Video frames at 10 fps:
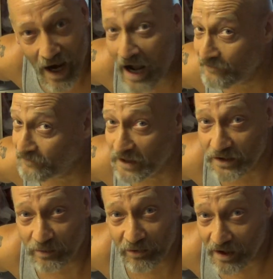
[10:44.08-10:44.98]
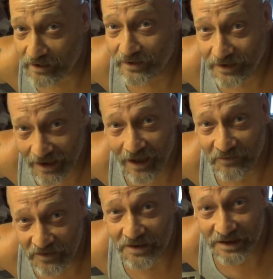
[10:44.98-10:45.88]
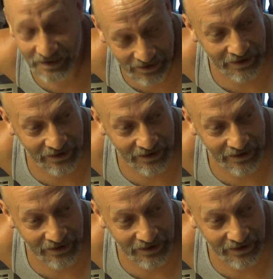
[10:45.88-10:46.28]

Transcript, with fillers: I feel you, brother. I feel you.